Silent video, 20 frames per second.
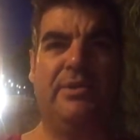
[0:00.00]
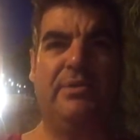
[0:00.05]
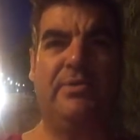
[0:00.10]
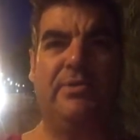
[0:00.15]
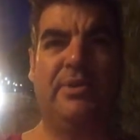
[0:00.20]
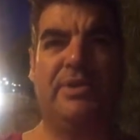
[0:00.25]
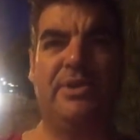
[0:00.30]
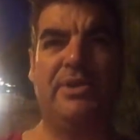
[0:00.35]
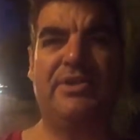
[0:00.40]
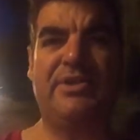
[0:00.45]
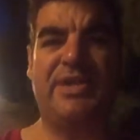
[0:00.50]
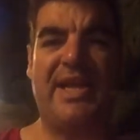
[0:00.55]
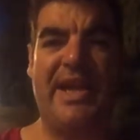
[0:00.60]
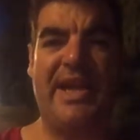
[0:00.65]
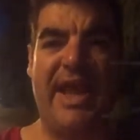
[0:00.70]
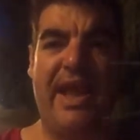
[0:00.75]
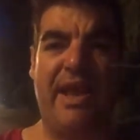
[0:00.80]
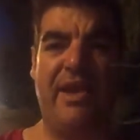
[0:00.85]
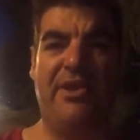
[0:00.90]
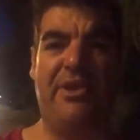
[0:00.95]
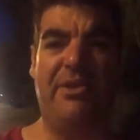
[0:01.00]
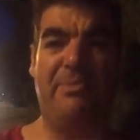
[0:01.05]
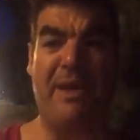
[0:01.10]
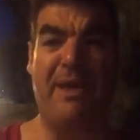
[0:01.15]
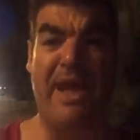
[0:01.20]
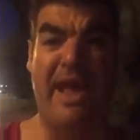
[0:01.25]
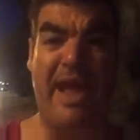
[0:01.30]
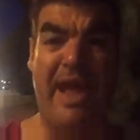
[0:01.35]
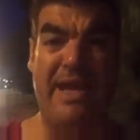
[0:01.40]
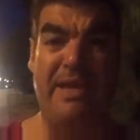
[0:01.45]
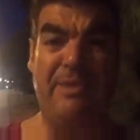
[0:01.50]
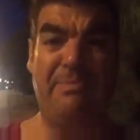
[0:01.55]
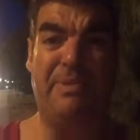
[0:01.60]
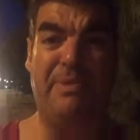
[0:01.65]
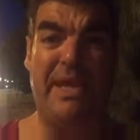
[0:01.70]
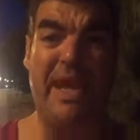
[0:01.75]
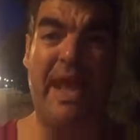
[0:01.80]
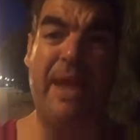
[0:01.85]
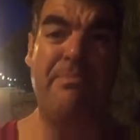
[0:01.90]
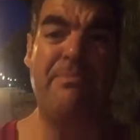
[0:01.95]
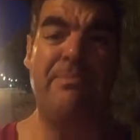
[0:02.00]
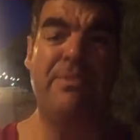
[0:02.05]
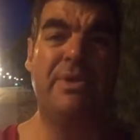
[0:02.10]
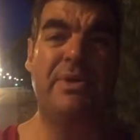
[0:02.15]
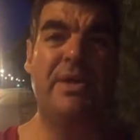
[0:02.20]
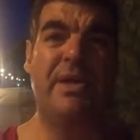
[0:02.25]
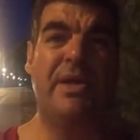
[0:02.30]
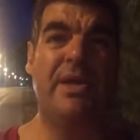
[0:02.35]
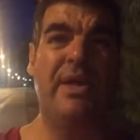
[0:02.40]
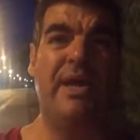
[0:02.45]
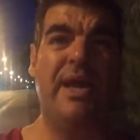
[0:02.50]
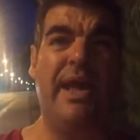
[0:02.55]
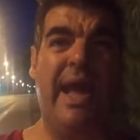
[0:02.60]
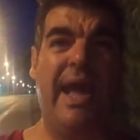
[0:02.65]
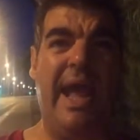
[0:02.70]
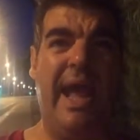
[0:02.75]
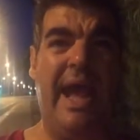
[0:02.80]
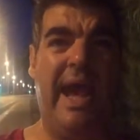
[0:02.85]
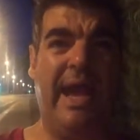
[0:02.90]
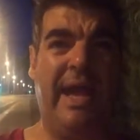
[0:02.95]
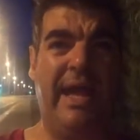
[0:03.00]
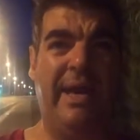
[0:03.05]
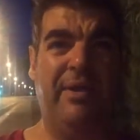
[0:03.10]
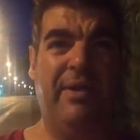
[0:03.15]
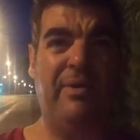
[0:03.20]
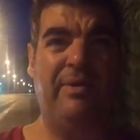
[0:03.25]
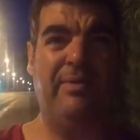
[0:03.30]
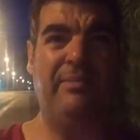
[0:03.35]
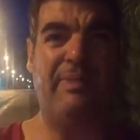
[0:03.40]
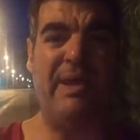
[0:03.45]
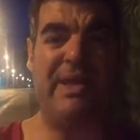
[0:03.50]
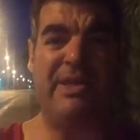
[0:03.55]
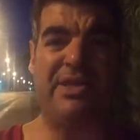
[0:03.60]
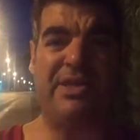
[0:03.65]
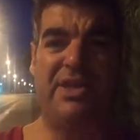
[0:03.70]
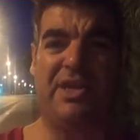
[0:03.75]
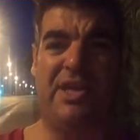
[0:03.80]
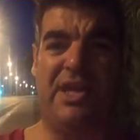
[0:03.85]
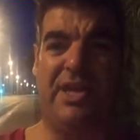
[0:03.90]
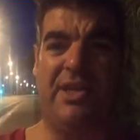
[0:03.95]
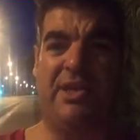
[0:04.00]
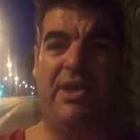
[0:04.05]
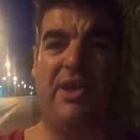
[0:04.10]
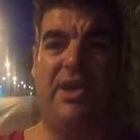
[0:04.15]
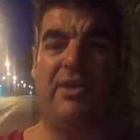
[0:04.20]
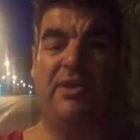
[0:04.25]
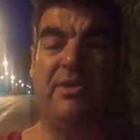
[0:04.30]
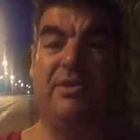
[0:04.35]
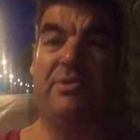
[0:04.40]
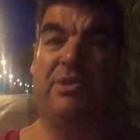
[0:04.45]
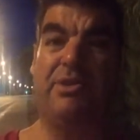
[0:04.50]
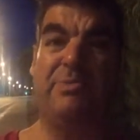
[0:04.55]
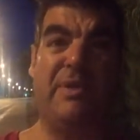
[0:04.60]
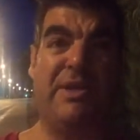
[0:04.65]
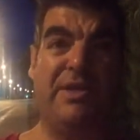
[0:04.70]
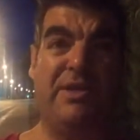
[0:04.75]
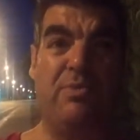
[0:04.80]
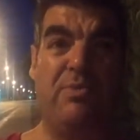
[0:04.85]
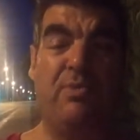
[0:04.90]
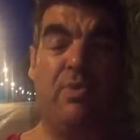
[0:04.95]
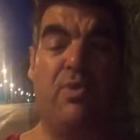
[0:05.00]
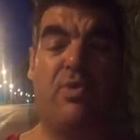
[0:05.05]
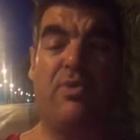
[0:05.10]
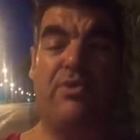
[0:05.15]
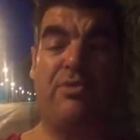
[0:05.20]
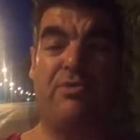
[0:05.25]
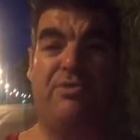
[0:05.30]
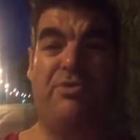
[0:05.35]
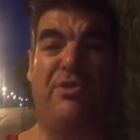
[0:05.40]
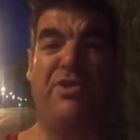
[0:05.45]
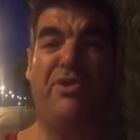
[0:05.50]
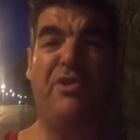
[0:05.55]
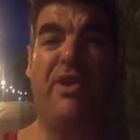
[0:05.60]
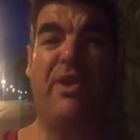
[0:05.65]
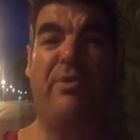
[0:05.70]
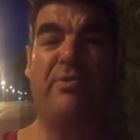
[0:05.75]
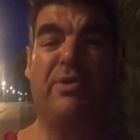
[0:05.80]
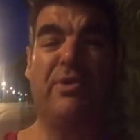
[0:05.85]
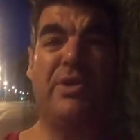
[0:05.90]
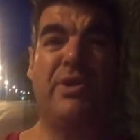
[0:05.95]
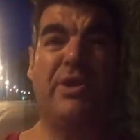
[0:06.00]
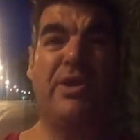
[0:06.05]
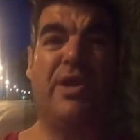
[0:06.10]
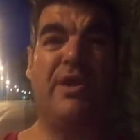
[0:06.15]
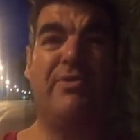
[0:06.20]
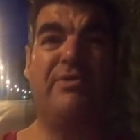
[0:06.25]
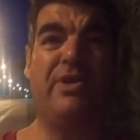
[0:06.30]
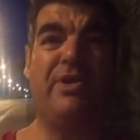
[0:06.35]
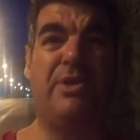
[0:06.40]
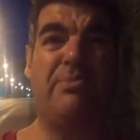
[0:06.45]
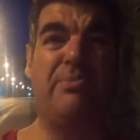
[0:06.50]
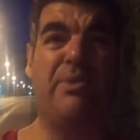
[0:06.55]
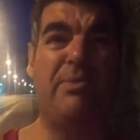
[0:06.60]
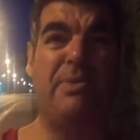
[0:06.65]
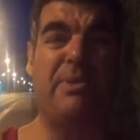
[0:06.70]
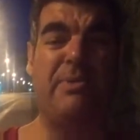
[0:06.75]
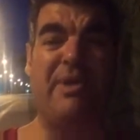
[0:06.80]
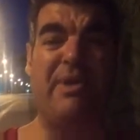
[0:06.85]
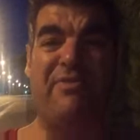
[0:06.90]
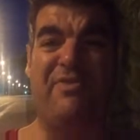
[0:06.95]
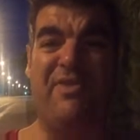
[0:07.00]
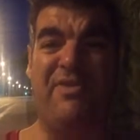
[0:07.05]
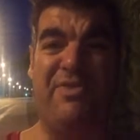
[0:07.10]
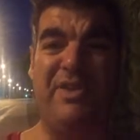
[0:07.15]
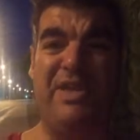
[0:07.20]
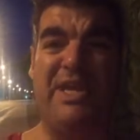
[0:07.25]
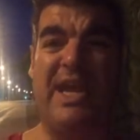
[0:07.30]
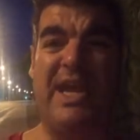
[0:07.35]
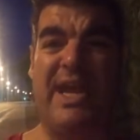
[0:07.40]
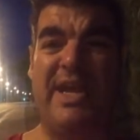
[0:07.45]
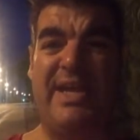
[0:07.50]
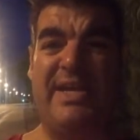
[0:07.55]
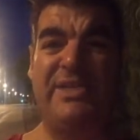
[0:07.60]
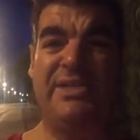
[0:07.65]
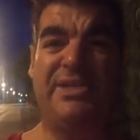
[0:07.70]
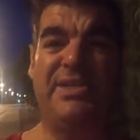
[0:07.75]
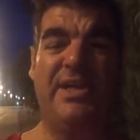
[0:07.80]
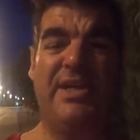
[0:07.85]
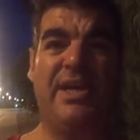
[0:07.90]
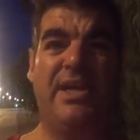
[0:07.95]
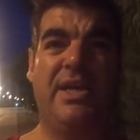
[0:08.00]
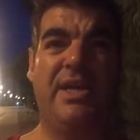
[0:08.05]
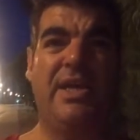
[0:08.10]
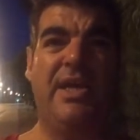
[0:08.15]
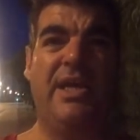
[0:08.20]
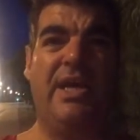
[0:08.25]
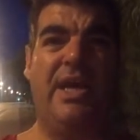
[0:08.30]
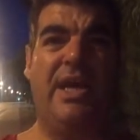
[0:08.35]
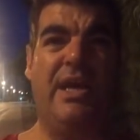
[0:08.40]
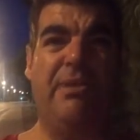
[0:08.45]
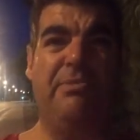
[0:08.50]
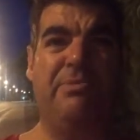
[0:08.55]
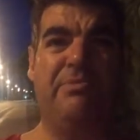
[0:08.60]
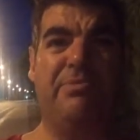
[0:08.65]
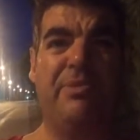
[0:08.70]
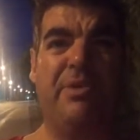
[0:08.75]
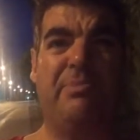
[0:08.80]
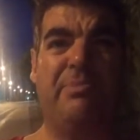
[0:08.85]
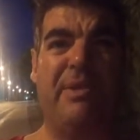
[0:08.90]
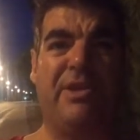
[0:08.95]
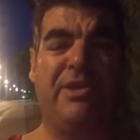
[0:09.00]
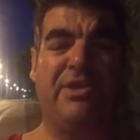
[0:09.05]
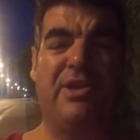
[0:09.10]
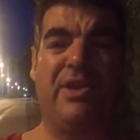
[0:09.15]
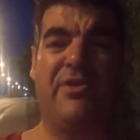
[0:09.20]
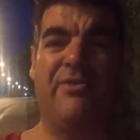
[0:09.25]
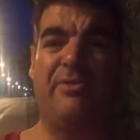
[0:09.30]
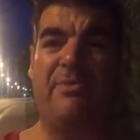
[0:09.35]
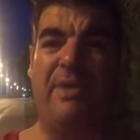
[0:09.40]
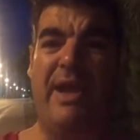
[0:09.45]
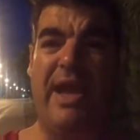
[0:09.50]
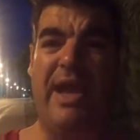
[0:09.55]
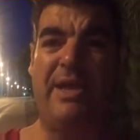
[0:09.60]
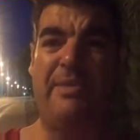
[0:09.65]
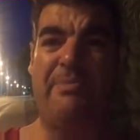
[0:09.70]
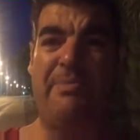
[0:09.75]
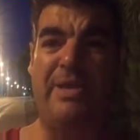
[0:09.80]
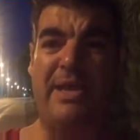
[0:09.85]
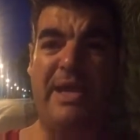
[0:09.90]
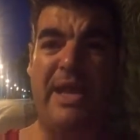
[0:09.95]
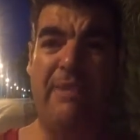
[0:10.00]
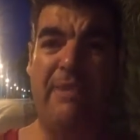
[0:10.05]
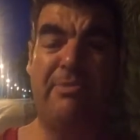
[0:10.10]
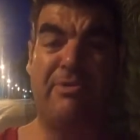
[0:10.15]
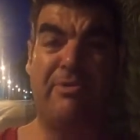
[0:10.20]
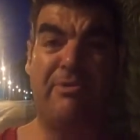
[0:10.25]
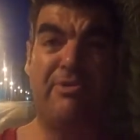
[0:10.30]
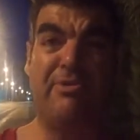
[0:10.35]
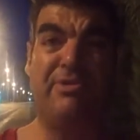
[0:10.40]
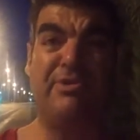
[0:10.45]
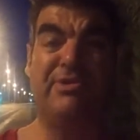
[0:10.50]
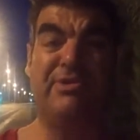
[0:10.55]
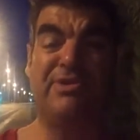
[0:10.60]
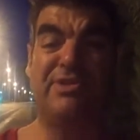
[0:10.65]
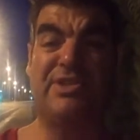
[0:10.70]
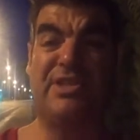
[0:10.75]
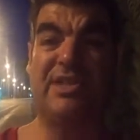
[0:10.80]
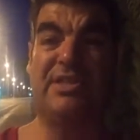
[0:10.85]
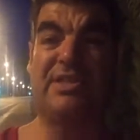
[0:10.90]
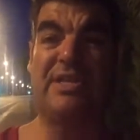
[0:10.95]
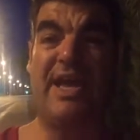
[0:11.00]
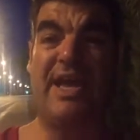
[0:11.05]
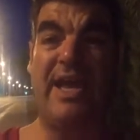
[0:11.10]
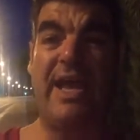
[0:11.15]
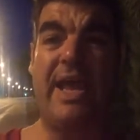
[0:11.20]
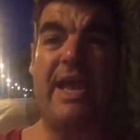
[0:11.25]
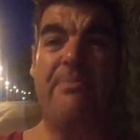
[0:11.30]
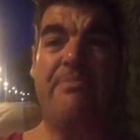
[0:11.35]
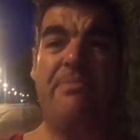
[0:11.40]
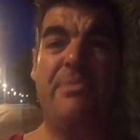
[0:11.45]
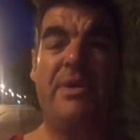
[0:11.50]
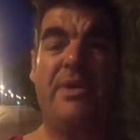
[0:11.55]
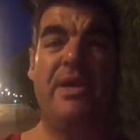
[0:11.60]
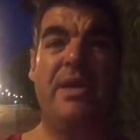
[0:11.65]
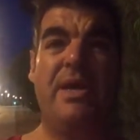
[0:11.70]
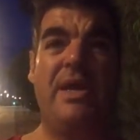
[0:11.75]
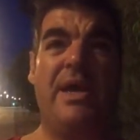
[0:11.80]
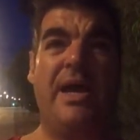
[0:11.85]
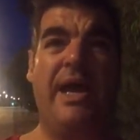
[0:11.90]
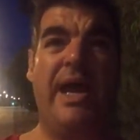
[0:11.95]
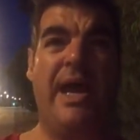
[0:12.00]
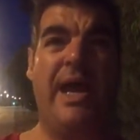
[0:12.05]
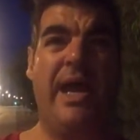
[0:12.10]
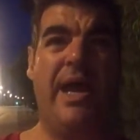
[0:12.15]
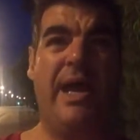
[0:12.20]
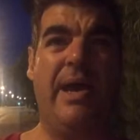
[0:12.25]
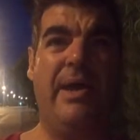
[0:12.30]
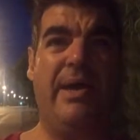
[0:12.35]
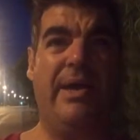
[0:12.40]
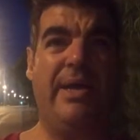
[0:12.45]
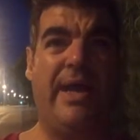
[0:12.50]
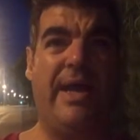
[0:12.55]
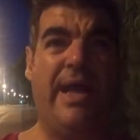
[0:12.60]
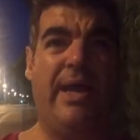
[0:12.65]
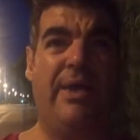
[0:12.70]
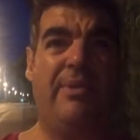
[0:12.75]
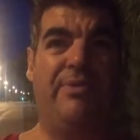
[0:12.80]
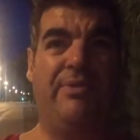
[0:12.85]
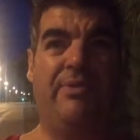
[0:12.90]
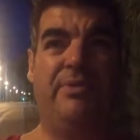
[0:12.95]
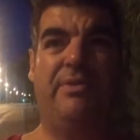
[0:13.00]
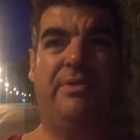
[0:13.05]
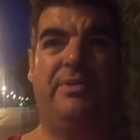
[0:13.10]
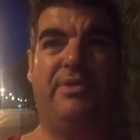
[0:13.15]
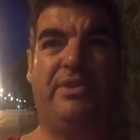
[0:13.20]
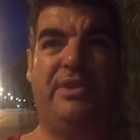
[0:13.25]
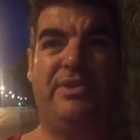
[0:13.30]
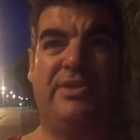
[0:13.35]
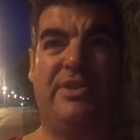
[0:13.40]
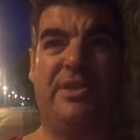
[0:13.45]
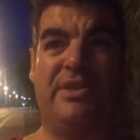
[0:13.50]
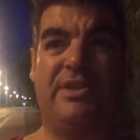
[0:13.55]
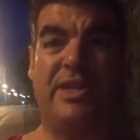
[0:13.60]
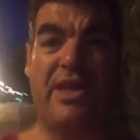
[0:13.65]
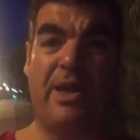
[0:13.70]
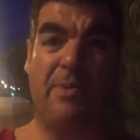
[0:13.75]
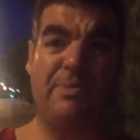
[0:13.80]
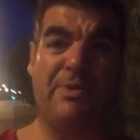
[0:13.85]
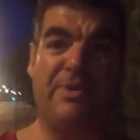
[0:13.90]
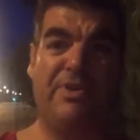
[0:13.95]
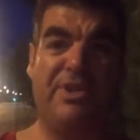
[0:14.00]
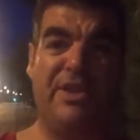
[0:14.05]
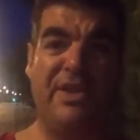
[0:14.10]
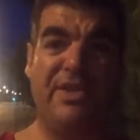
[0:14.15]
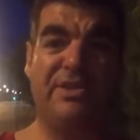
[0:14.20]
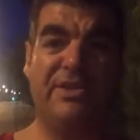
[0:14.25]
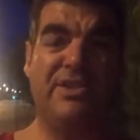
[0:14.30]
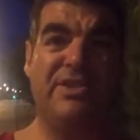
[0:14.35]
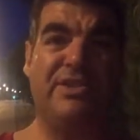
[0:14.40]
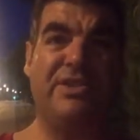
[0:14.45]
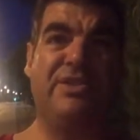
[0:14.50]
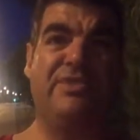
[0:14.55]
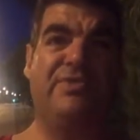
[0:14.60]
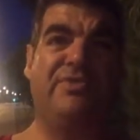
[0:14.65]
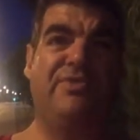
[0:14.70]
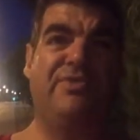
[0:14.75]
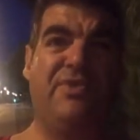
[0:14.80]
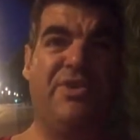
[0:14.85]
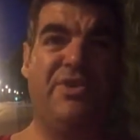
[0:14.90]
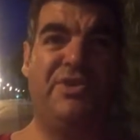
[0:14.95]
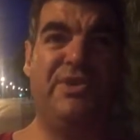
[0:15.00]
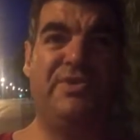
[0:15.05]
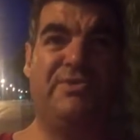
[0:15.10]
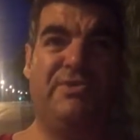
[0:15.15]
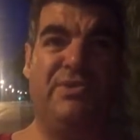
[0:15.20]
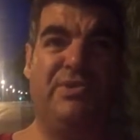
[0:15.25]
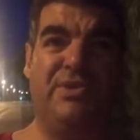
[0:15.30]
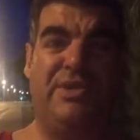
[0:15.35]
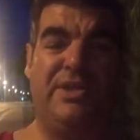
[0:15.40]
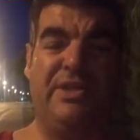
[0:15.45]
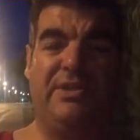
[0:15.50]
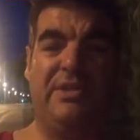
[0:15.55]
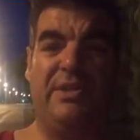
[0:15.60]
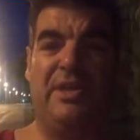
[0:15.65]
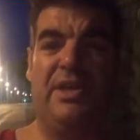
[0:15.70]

we're going to set out at about 8 p.m. and basically keep going, just basically walk through the night. We're going to cover probably about 50 k's. We're going to basically go from 8 p.m. through till 6 a.m. Now this does a couple of things. Is it, first of all, it